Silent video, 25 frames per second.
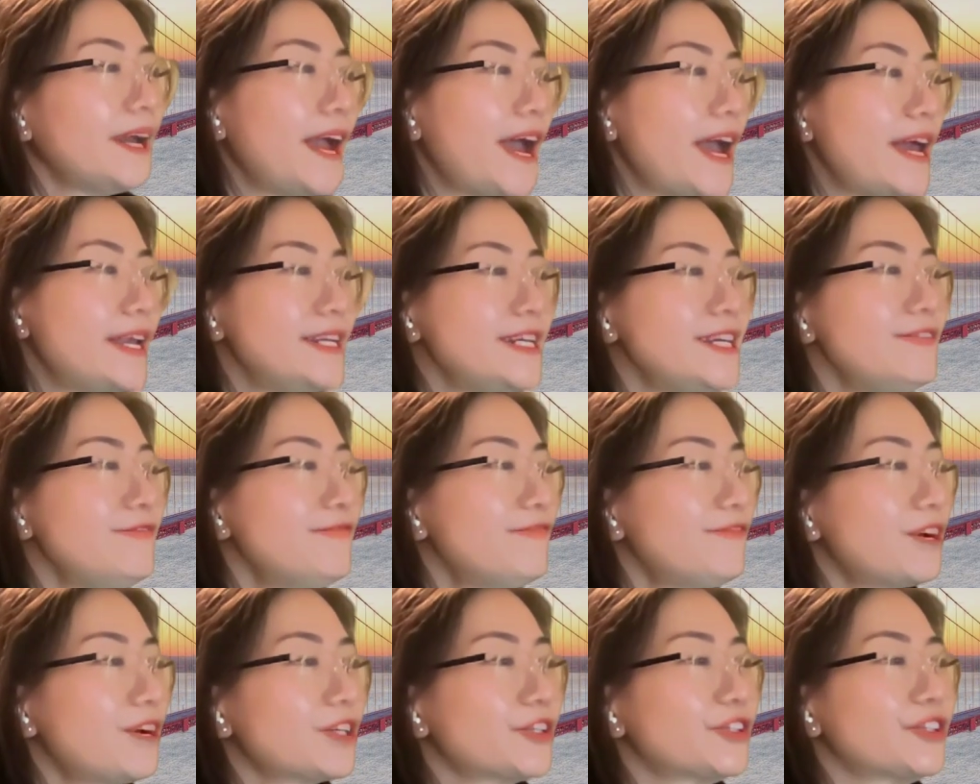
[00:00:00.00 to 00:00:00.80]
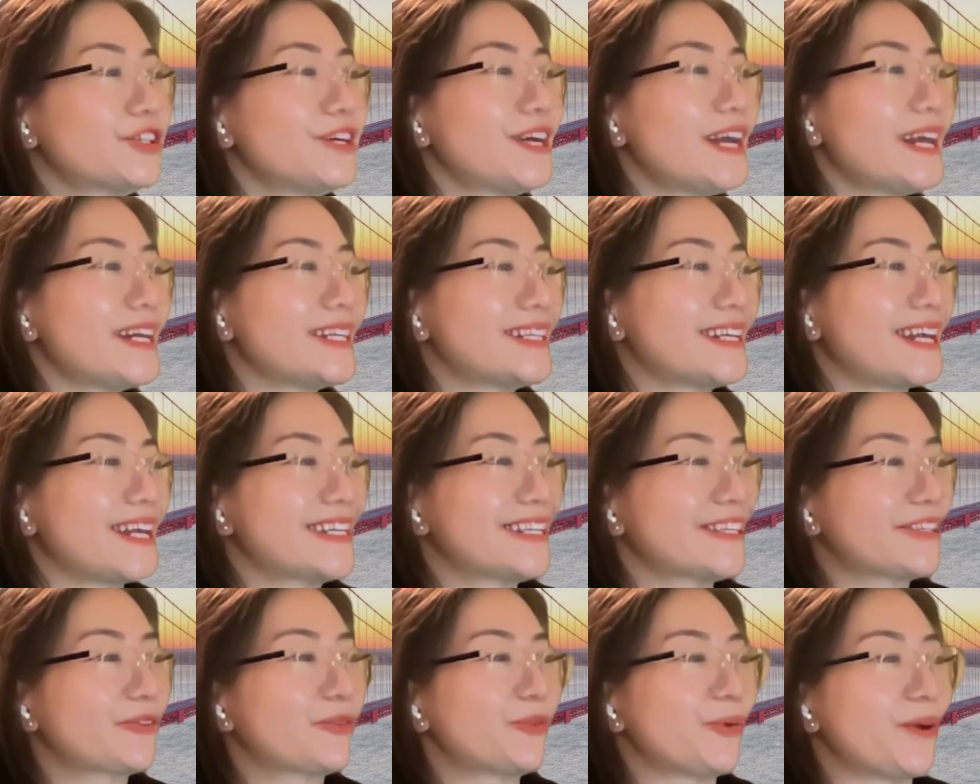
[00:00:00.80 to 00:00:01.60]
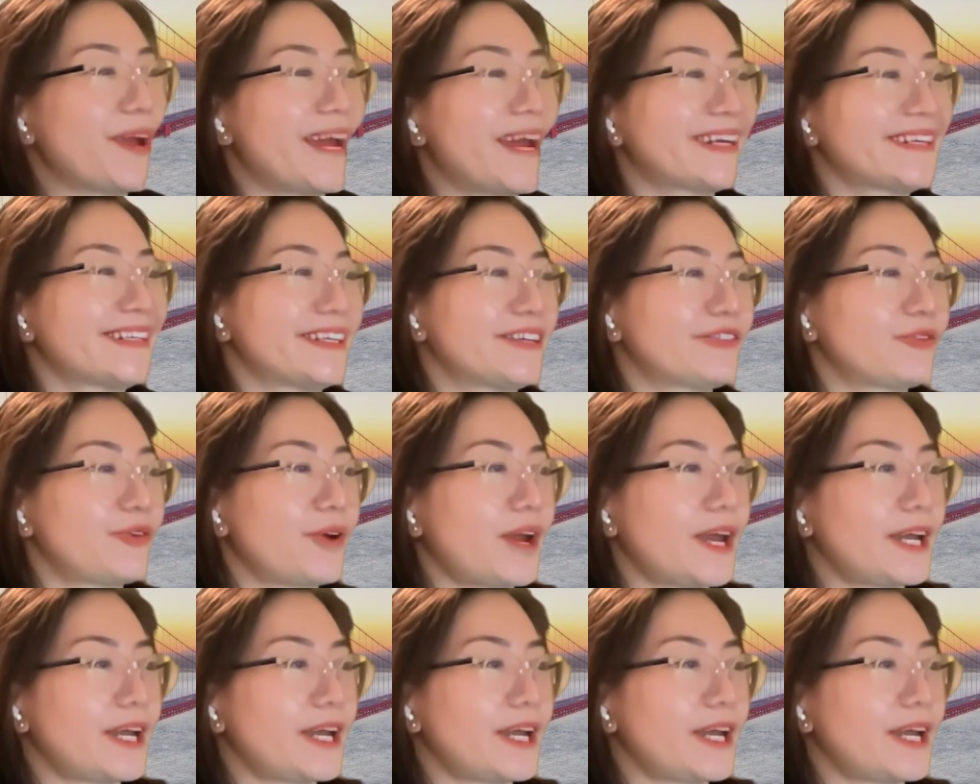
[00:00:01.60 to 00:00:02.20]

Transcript: And infrastructure assets create the